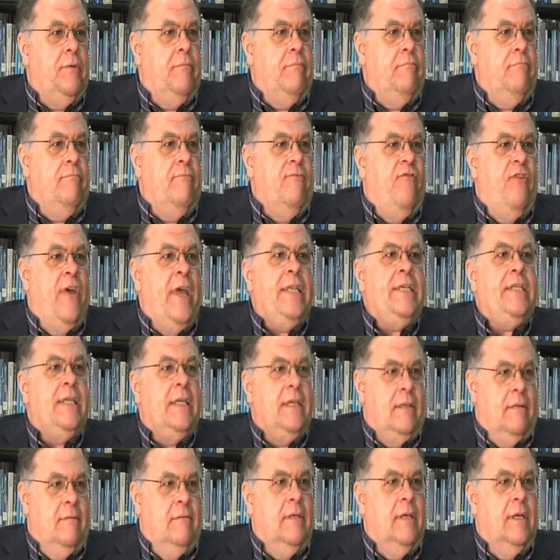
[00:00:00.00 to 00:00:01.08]

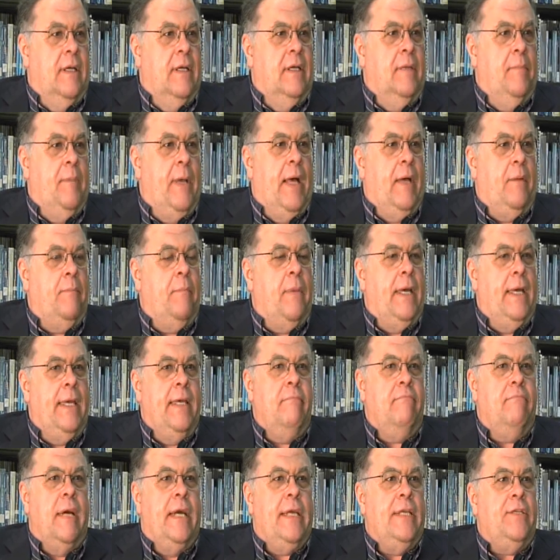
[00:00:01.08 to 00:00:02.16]
venting about my
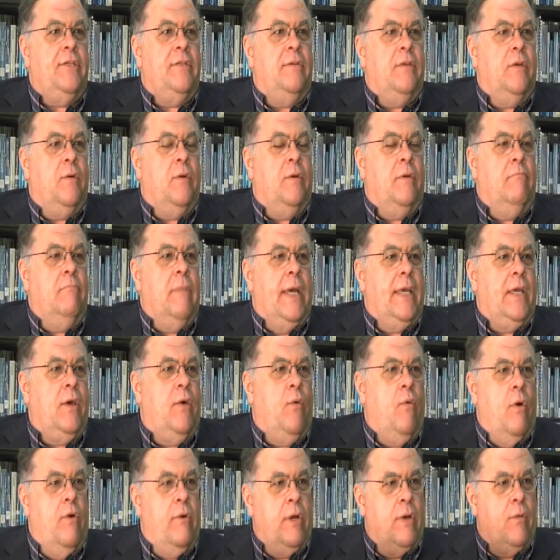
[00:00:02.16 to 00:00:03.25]

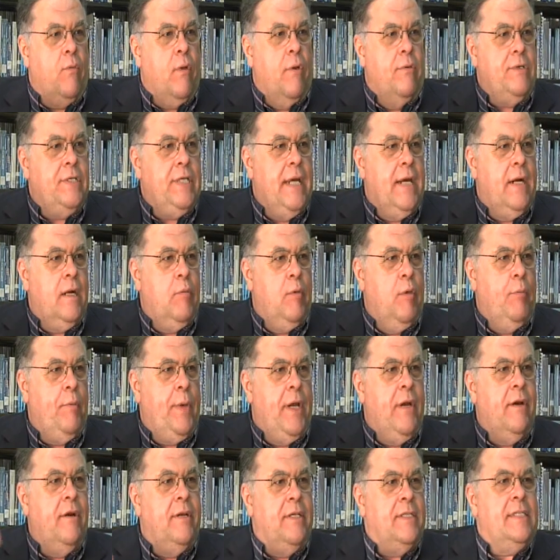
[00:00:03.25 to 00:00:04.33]
quote-unquote terrible
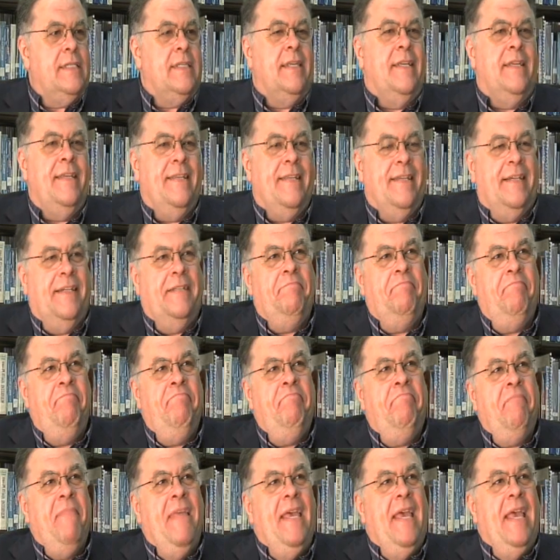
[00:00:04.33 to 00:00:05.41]
parents, and
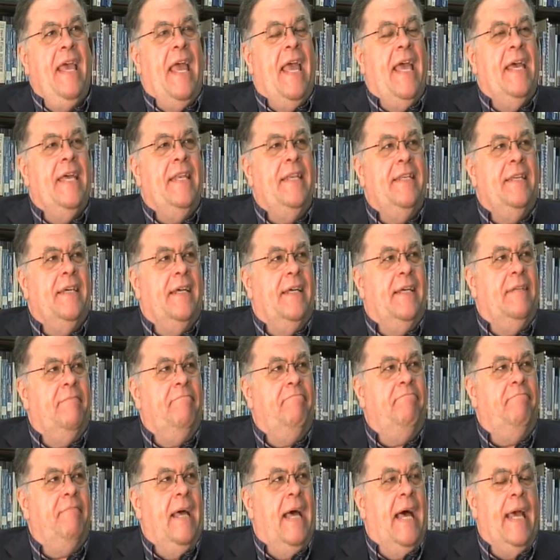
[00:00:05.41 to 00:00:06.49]

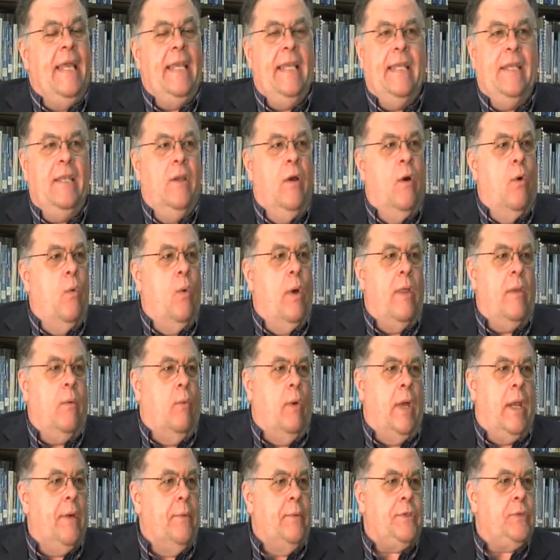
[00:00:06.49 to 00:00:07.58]
I didn't know
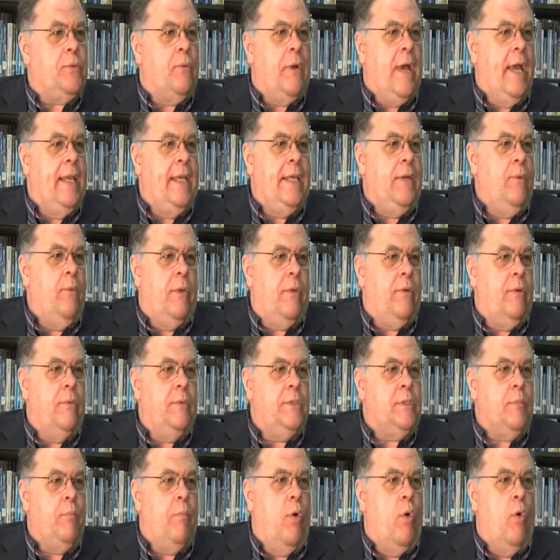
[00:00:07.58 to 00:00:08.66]
what I was writing, whether it was
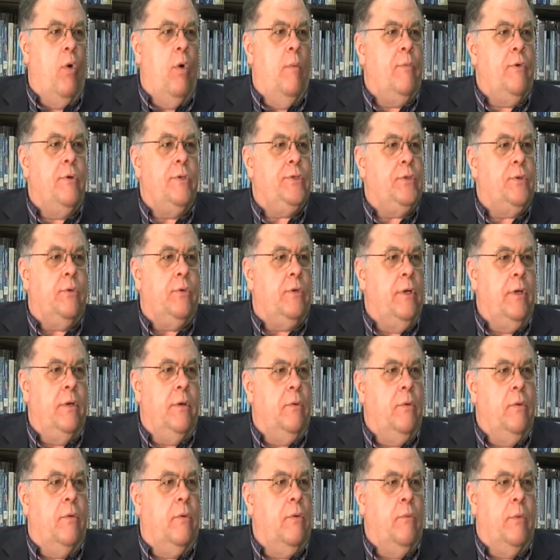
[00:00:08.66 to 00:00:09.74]
a poem or a story
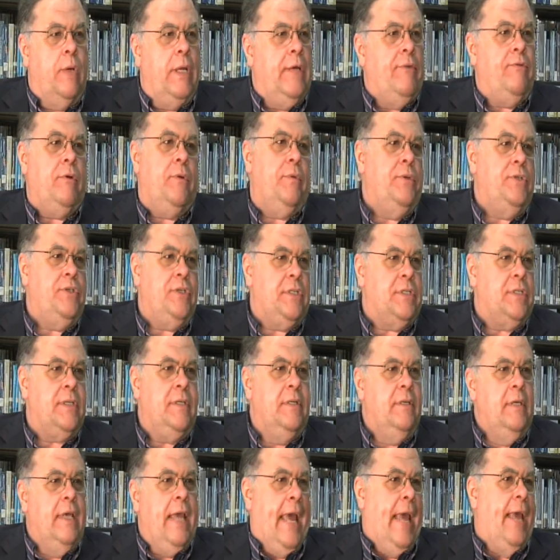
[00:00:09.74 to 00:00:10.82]
or whatever. It was just
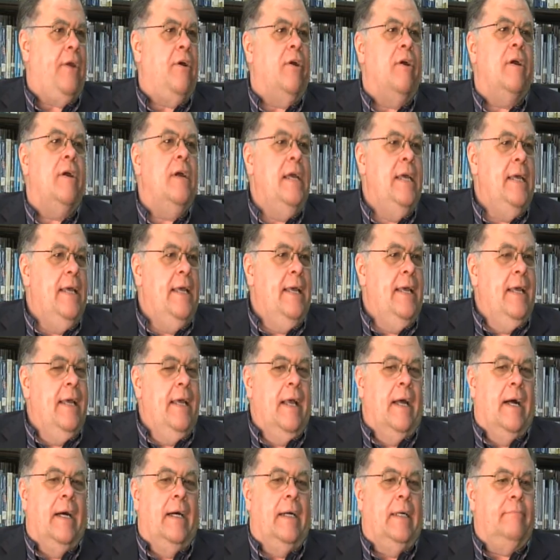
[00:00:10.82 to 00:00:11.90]
anger.
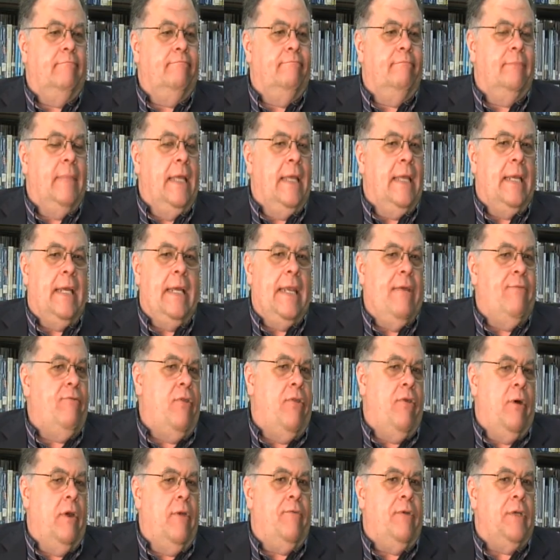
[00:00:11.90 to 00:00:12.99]
And I never
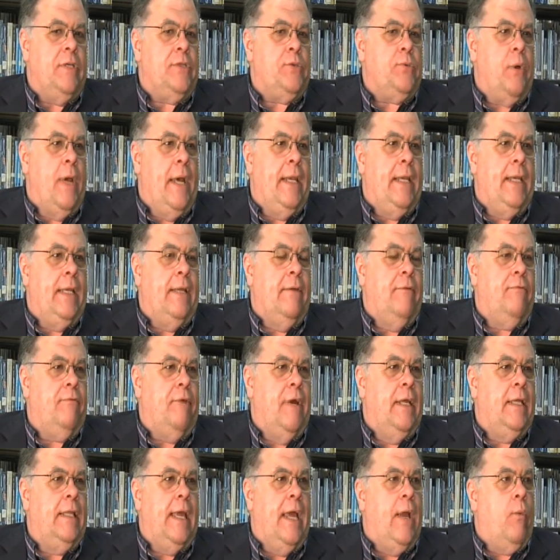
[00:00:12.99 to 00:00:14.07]
thought of it as writing,
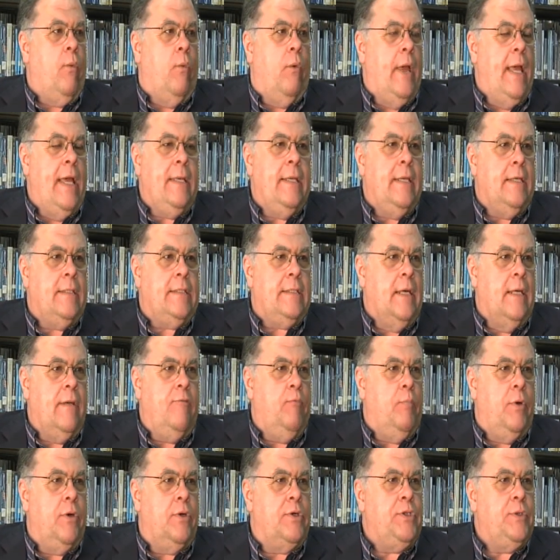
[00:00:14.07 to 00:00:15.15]
frankly. I read a ton of
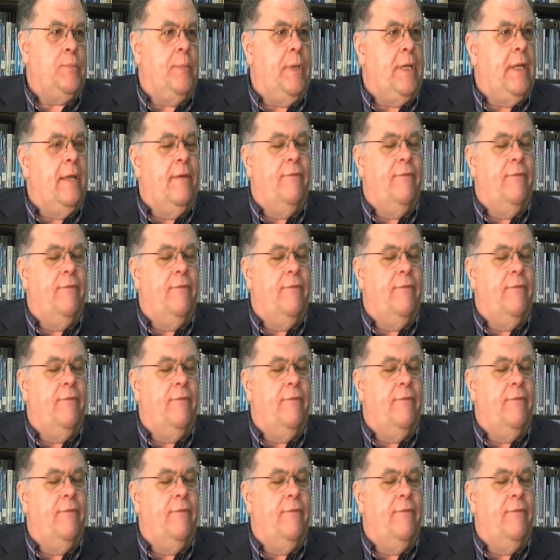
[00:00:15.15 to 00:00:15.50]
books, but